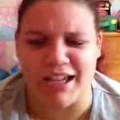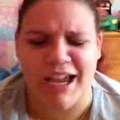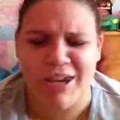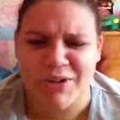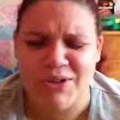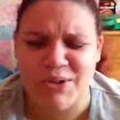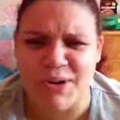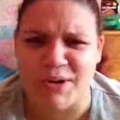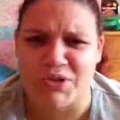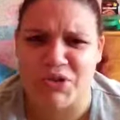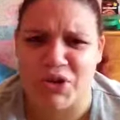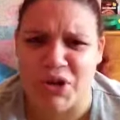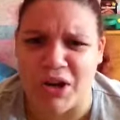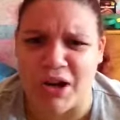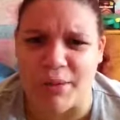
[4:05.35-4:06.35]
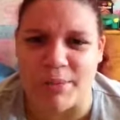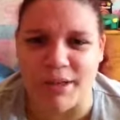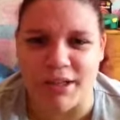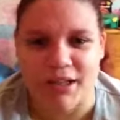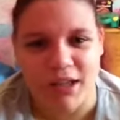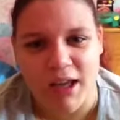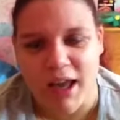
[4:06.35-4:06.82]
I used to when I was younger,
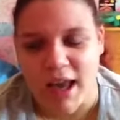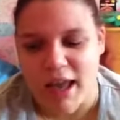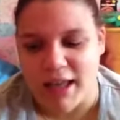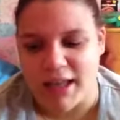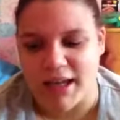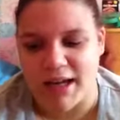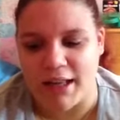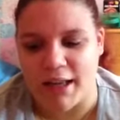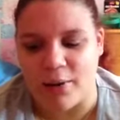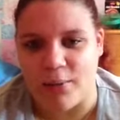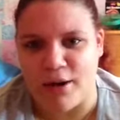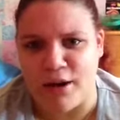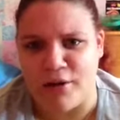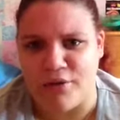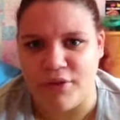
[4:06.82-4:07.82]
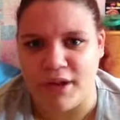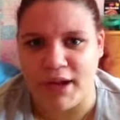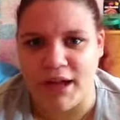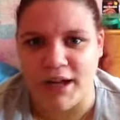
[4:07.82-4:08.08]
but then I like went off it,